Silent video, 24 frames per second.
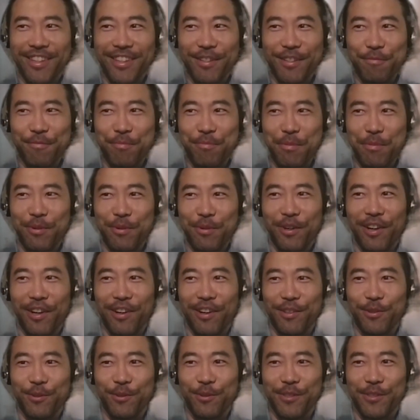people call
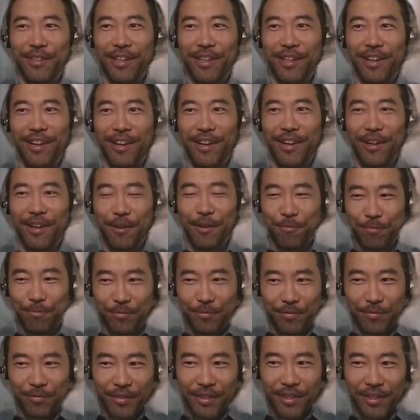those
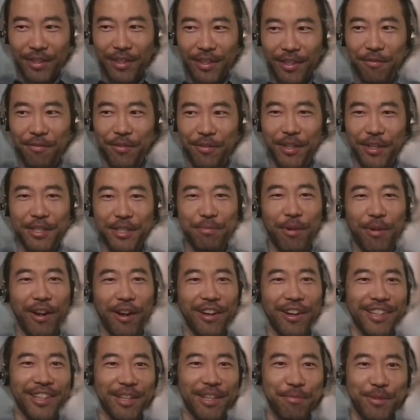VIX
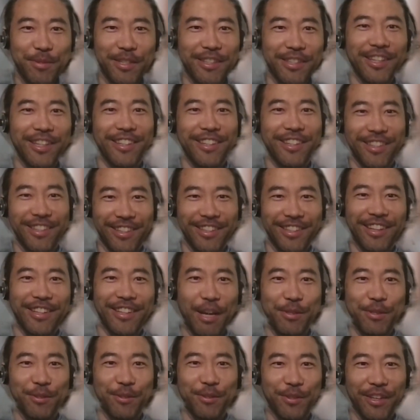apocalypse, that
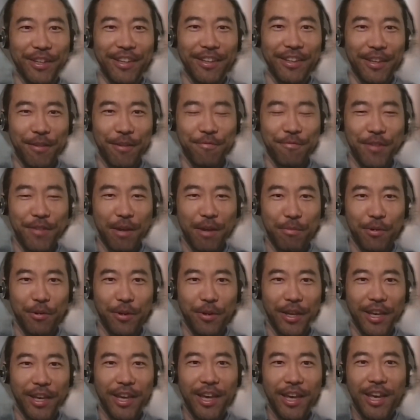episode in
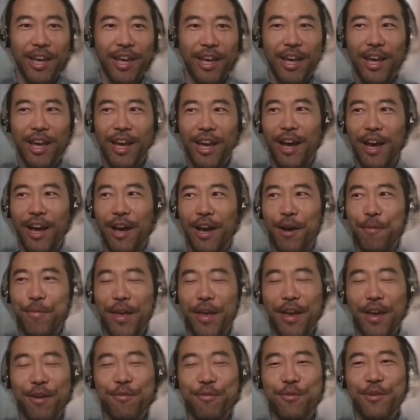February.
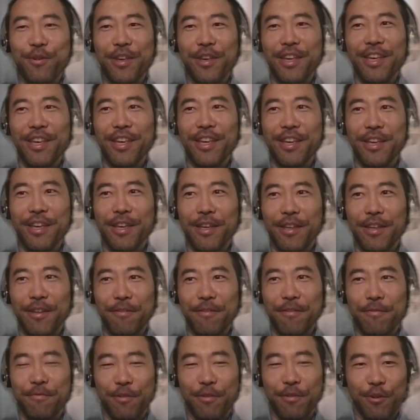Every
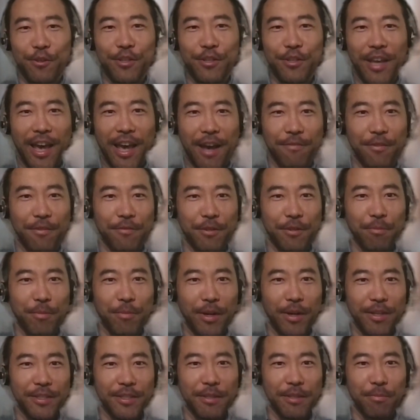first half of the
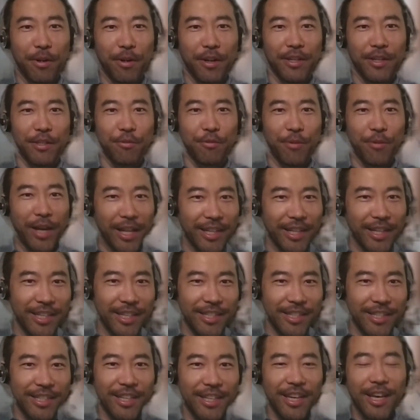month, the market
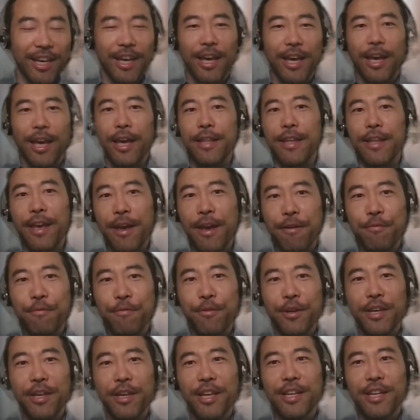rallies, and
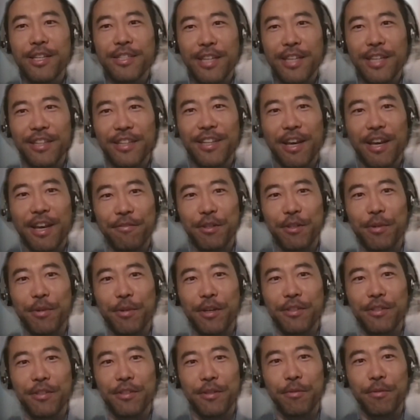every second half of the
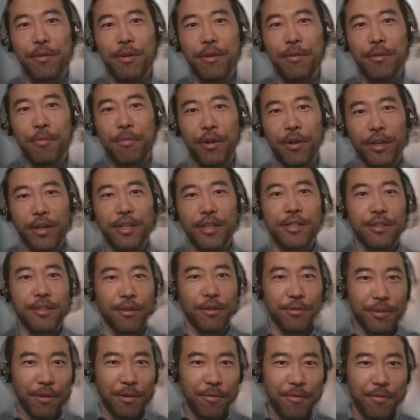month, the market
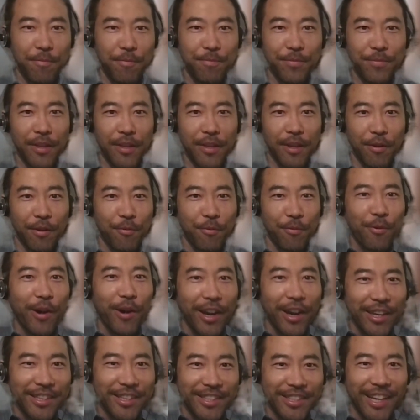sells off. And why
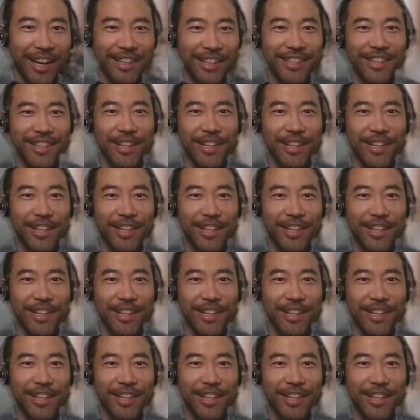is that?